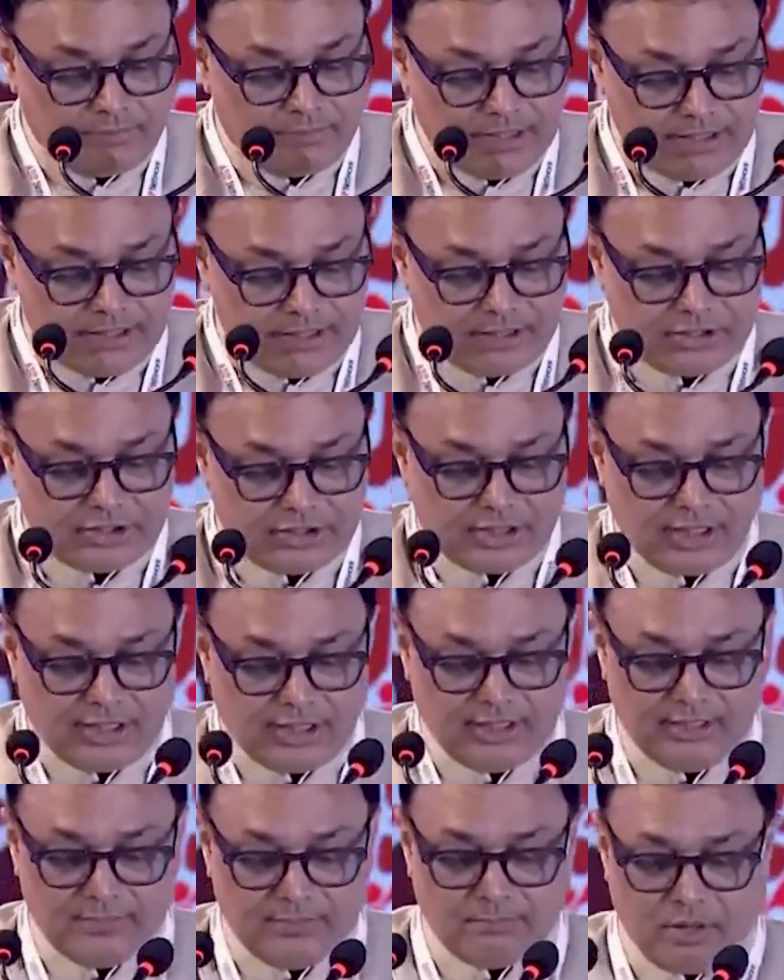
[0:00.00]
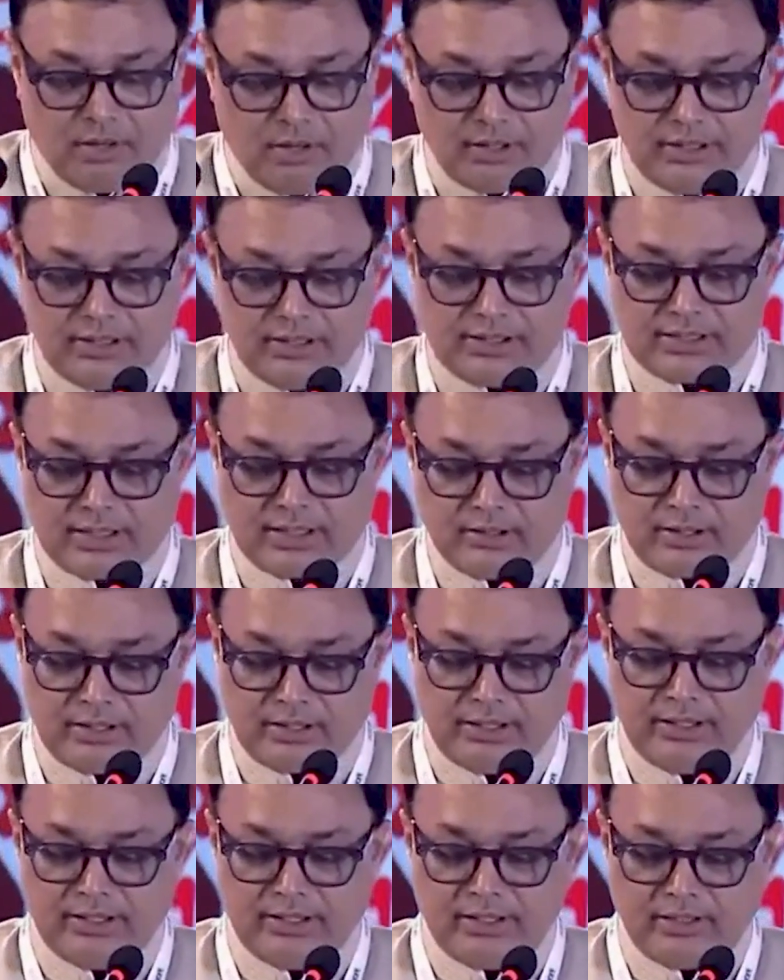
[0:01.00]
A median child born in
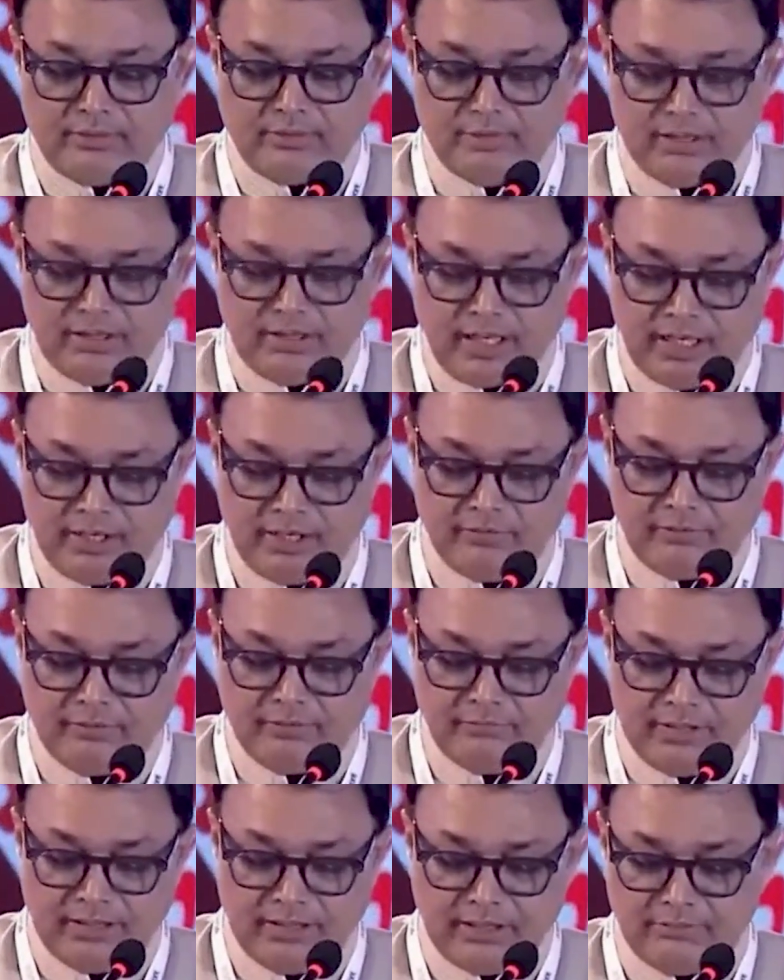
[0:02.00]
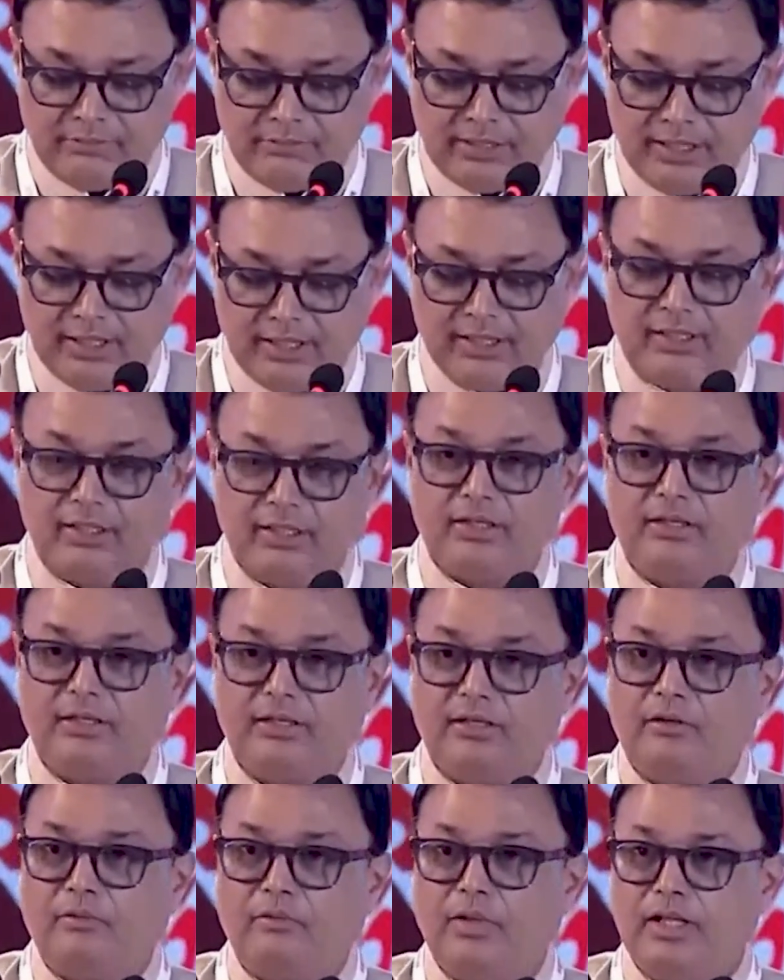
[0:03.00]
southern India will, live, will live a
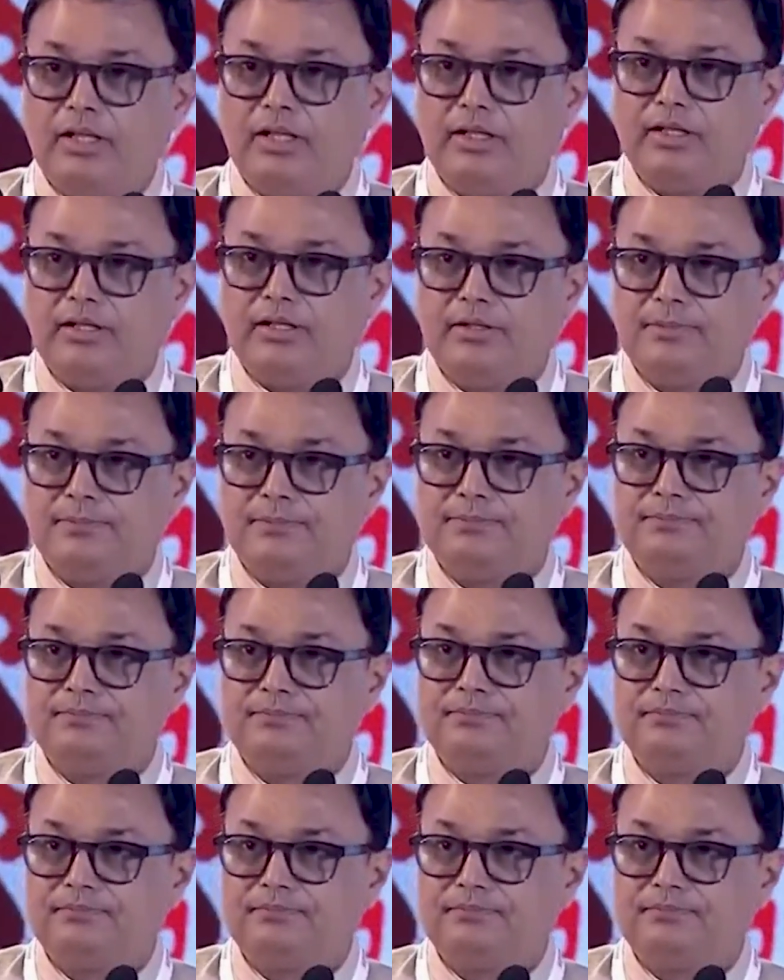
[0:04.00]
healthier, wealthier,